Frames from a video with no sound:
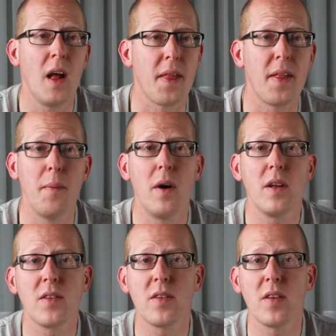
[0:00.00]
The
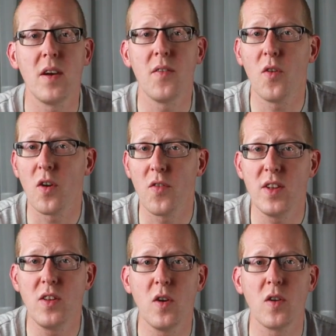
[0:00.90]
demands for
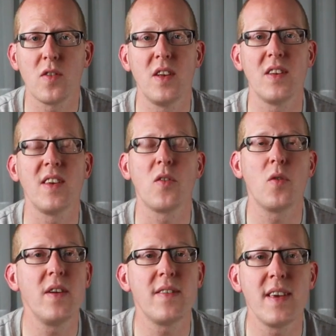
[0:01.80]
videos is
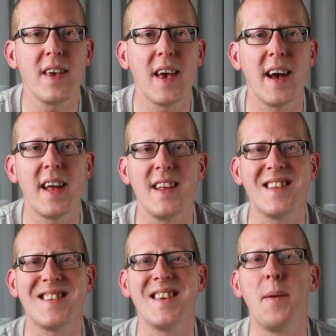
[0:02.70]
increasing, and
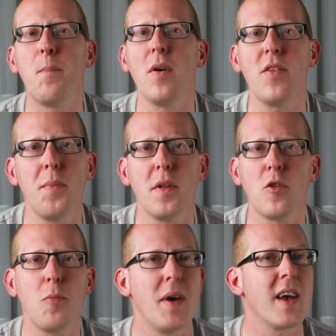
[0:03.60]
it's impossible
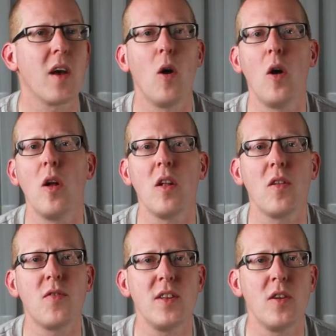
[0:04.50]
to make
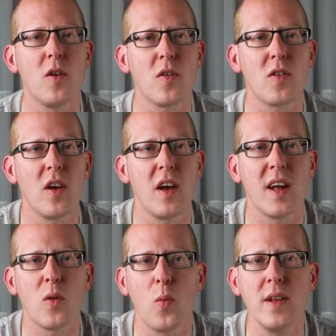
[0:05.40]
all videos
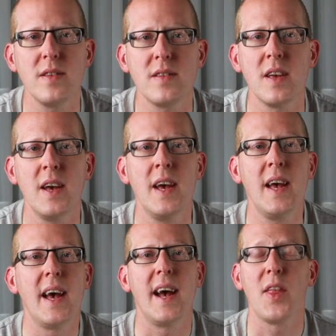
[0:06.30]
at once
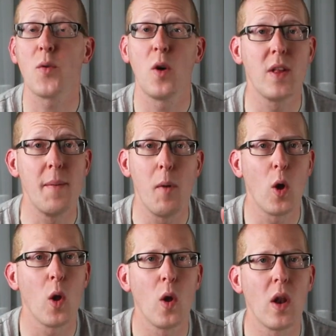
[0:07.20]
and throw them
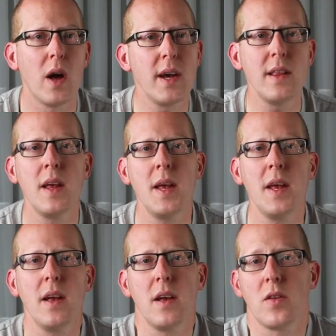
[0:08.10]
all online.
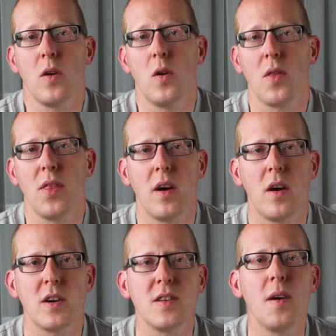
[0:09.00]
So there
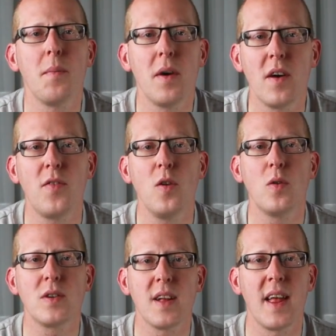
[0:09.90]
are some
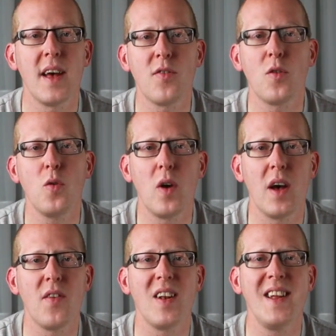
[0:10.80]
viewers that have to
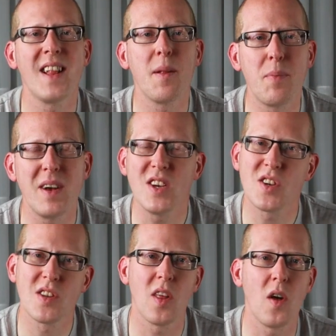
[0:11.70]
have a little
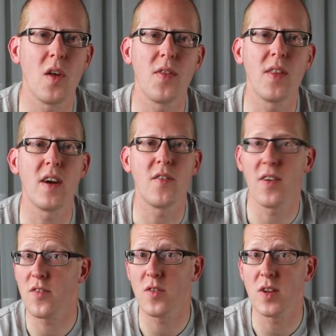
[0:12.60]
patience on their
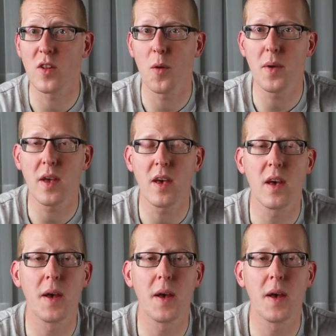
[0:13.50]
favorite topic.